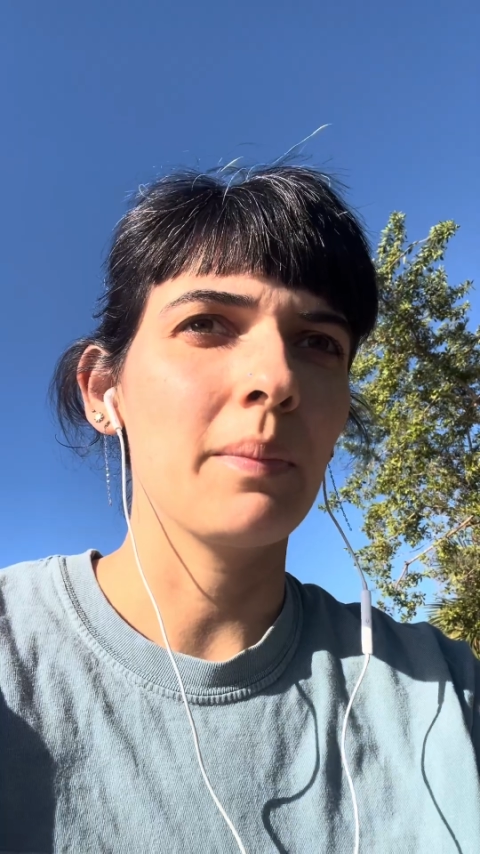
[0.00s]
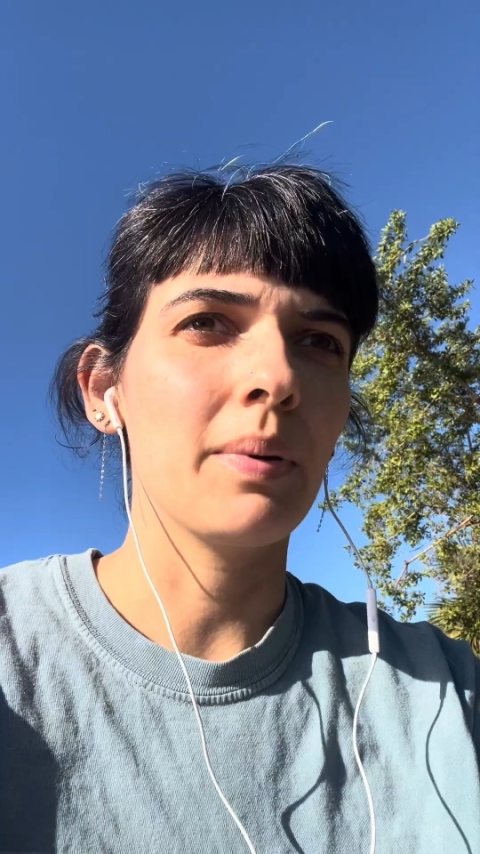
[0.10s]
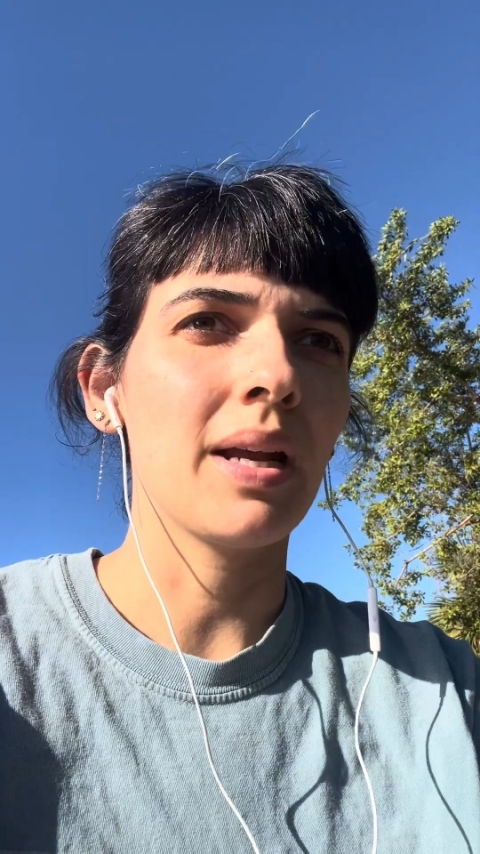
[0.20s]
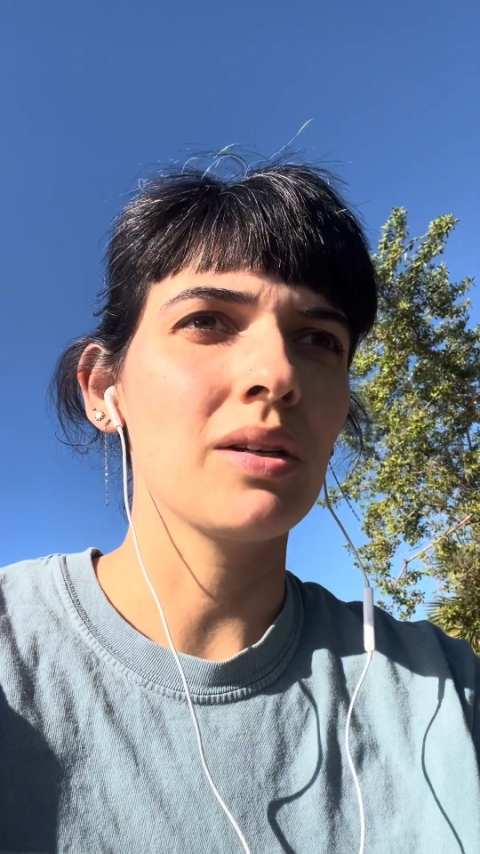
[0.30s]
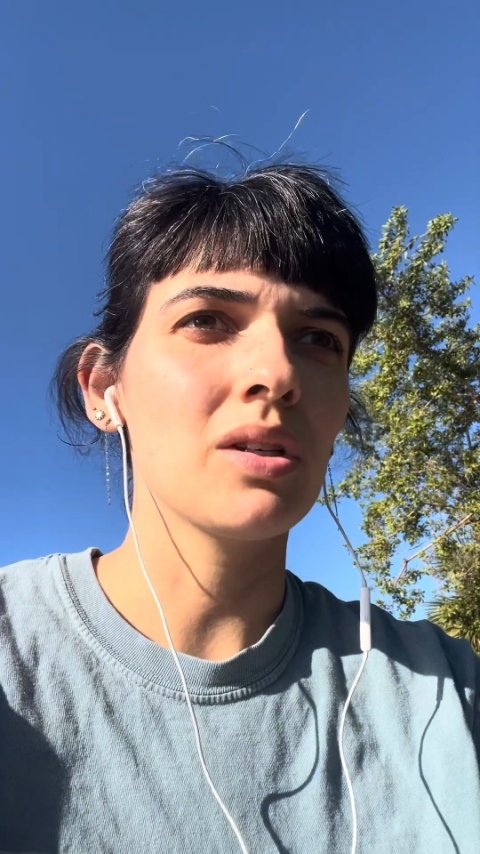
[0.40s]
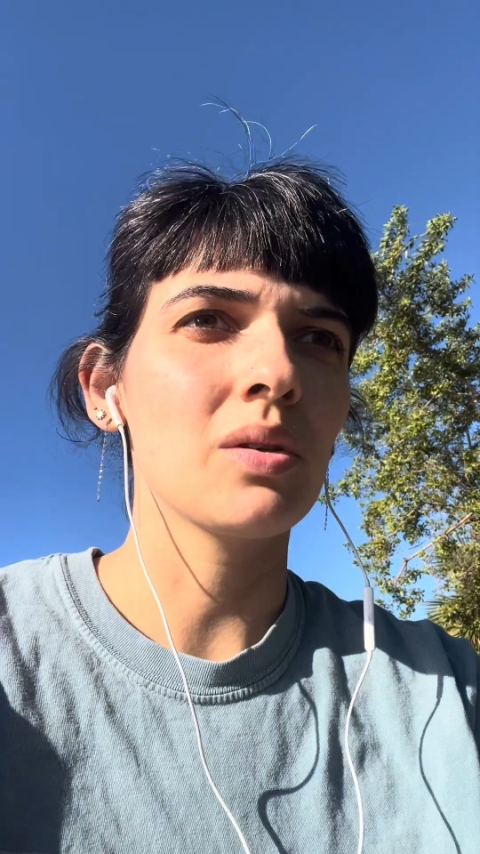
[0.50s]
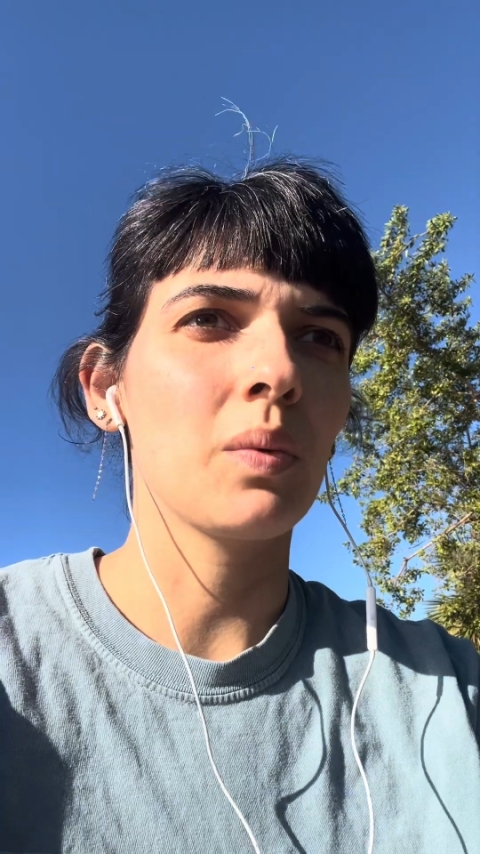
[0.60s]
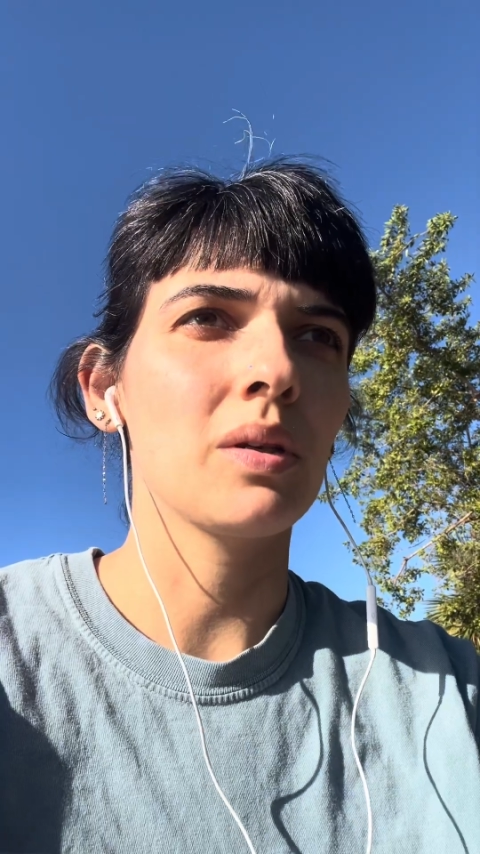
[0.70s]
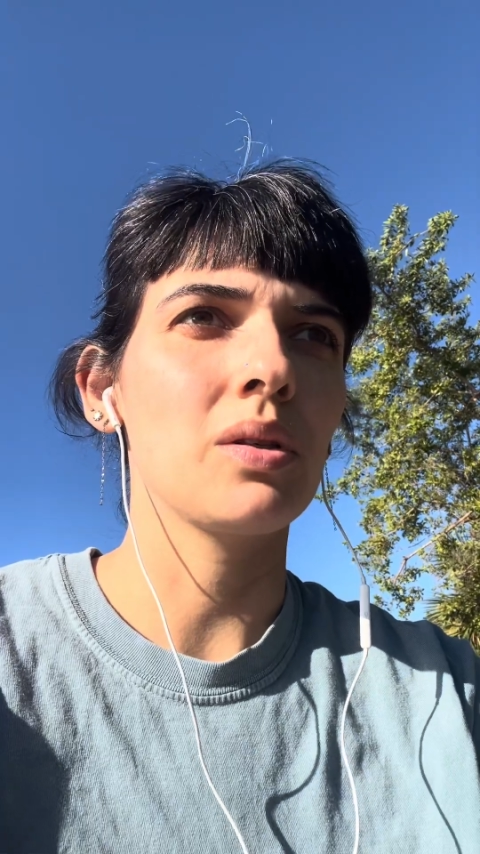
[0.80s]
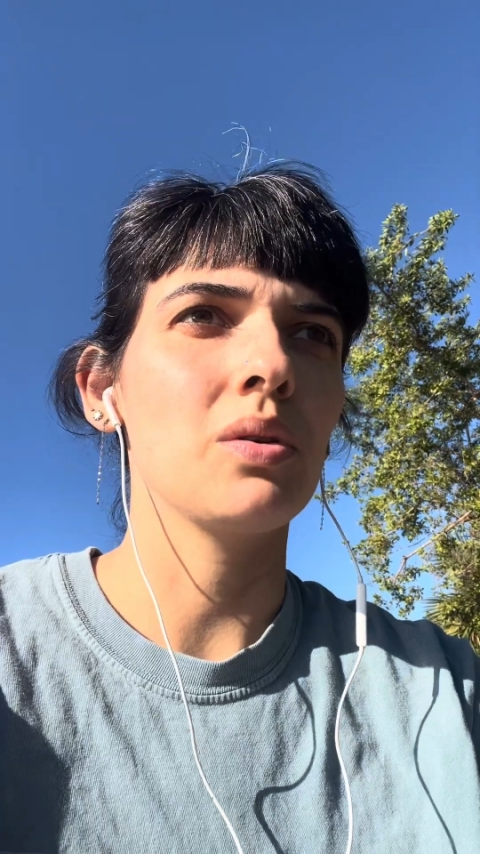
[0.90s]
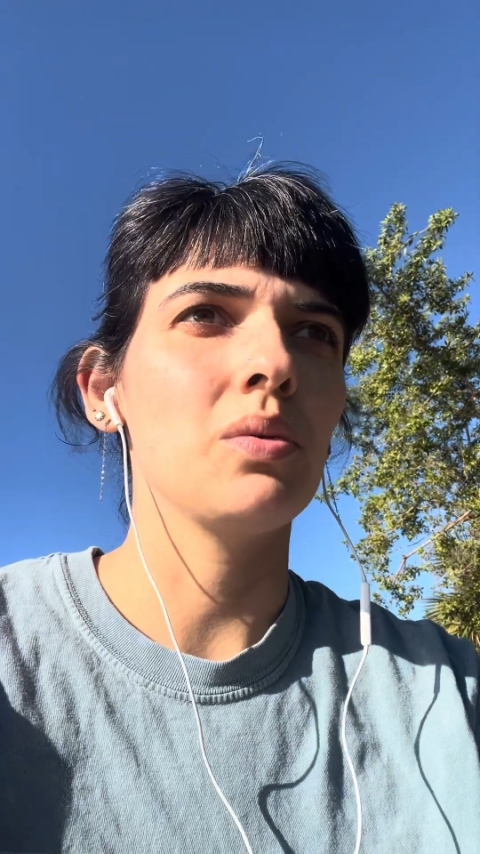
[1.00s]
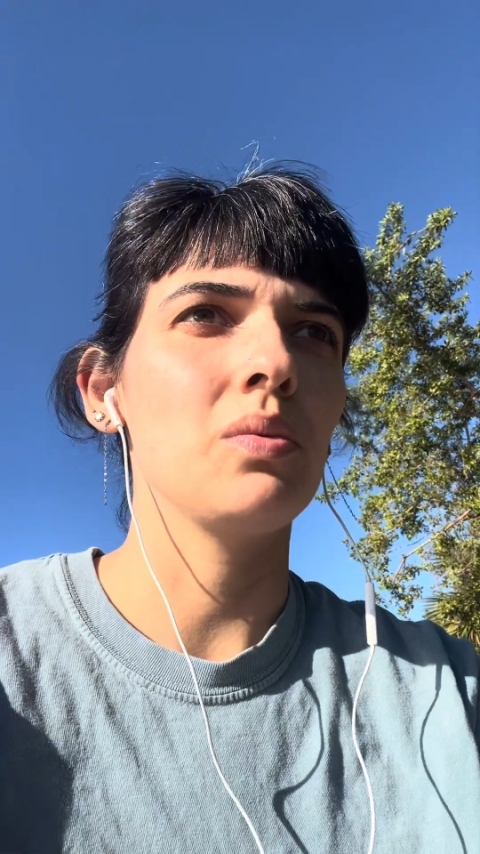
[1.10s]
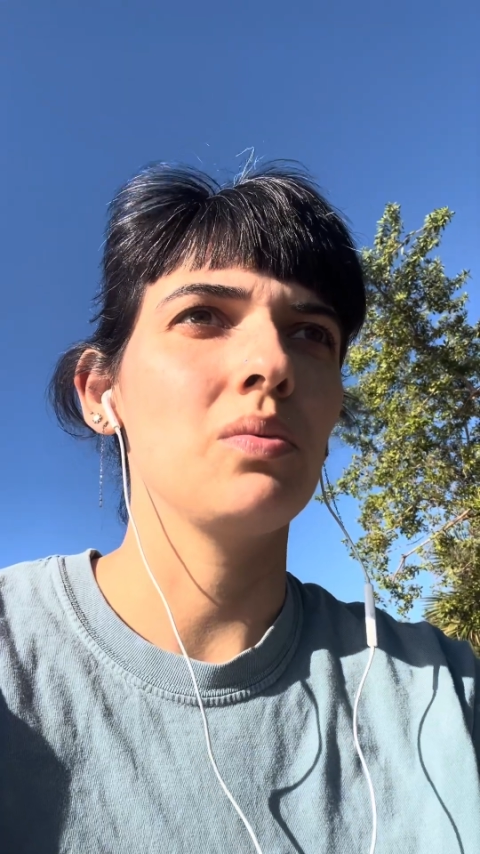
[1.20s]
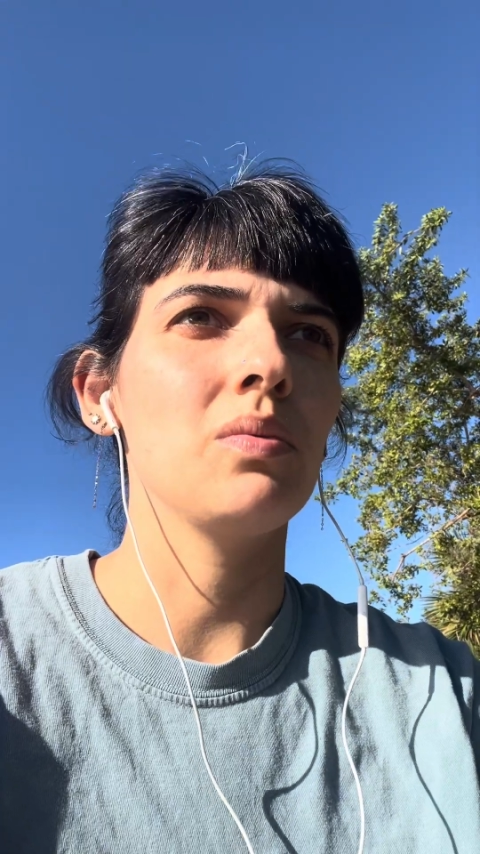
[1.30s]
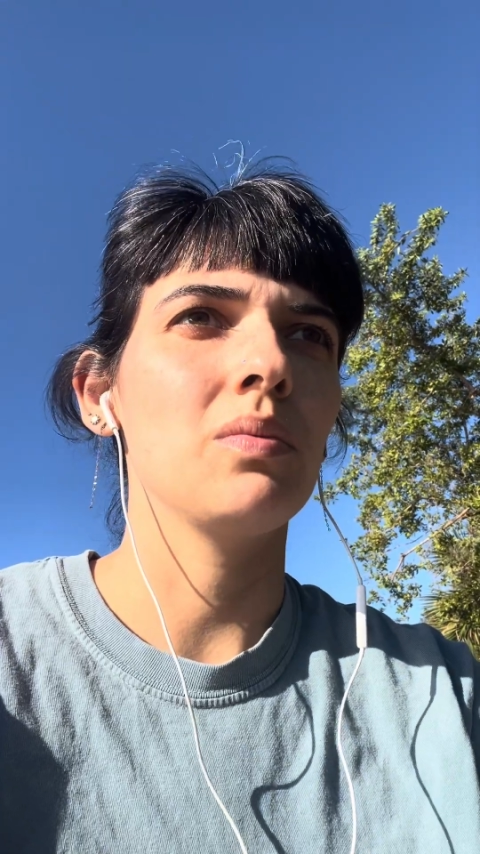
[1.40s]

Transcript: But I just want to